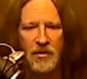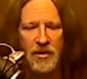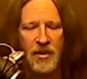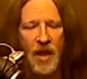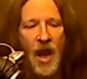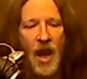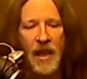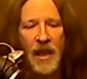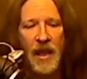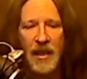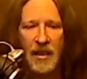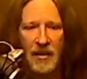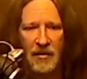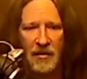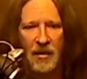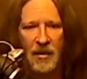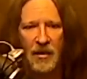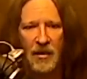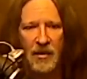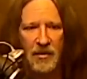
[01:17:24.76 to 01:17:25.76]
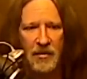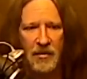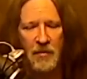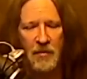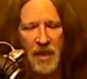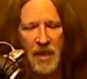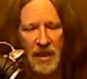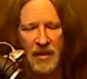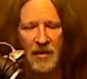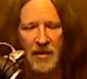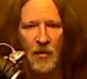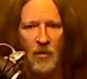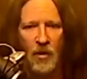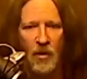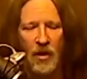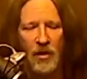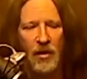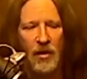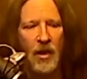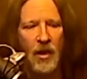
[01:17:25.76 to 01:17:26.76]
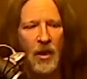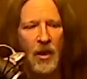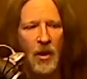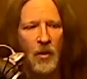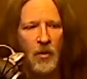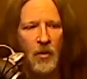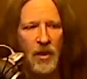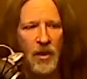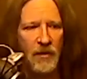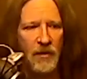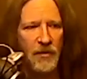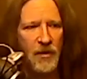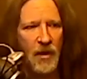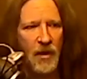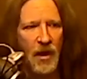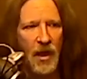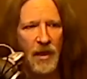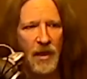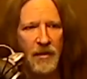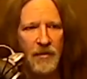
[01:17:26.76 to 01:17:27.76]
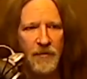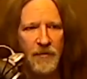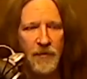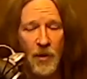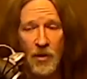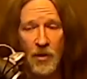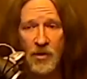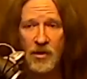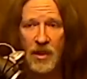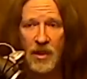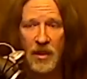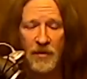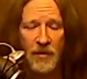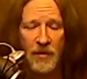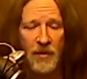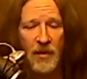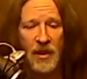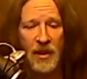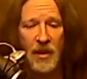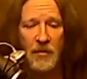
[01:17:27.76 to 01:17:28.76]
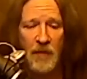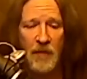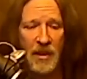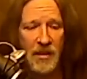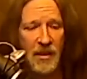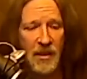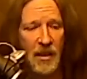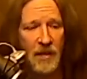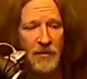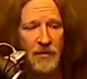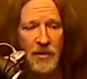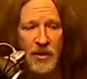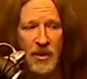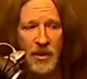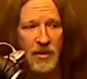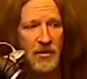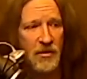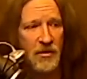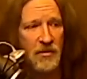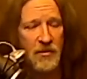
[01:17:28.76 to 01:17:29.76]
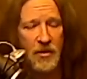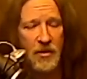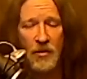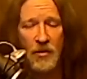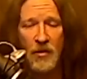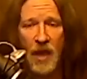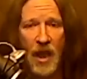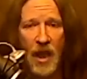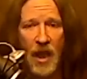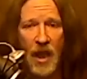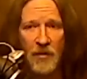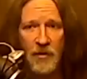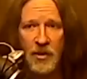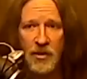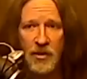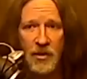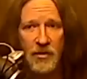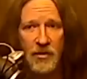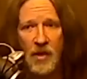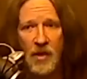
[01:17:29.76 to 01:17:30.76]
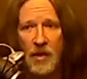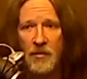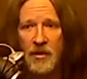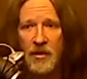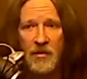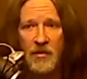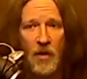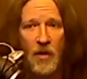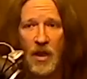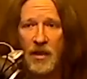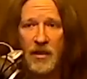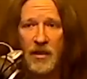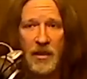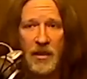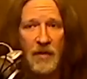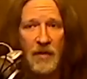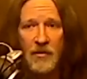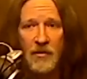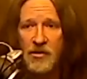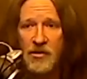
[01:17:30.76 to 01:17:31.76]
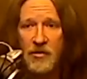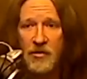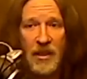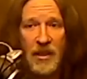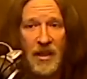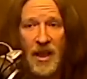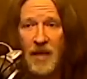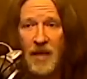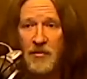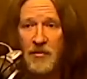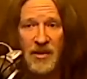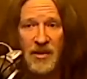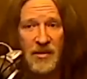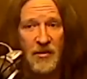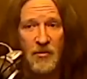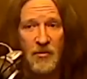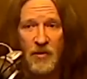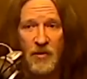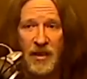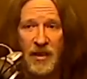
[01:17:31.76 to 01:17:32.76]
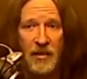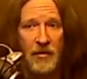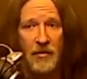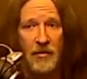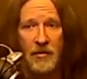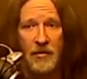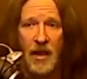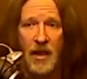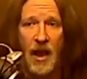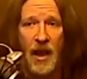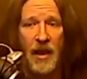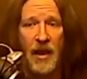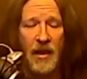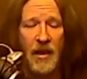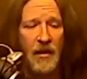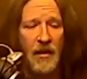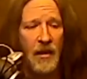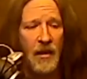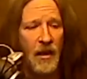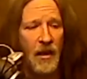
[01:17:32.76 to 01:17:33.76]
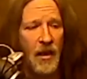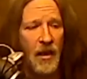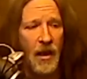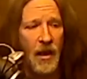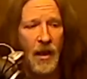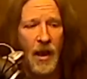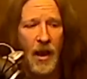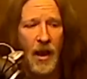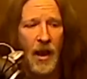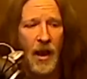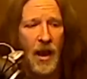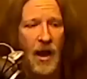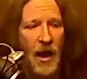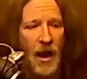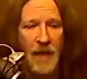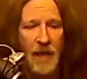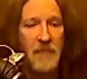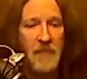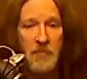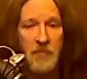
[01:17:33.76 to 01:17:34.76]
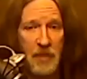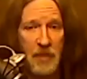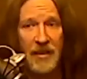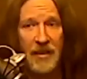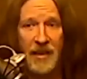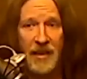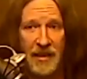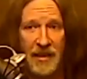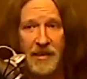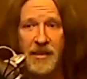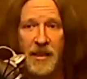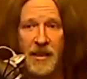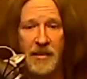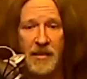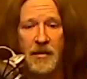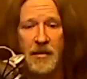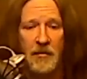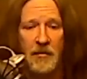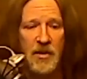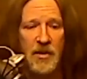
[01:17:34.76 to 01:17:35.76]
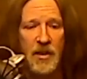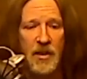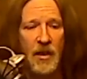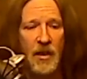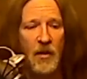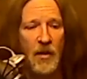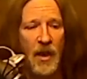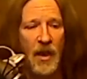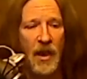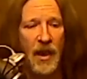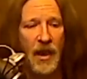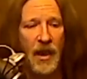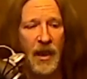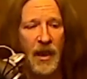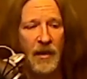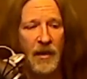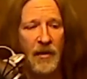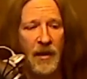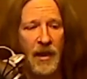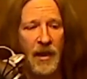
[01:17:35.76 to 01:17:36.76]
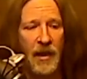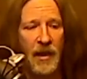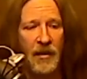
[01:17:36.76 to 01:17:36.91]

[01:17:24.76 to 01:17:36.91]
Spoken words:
dying to make it work. We have got folks like Vivek and myself, just Joe average. You saw me walking down the street. I'm just a regular guy. I'm building systems, and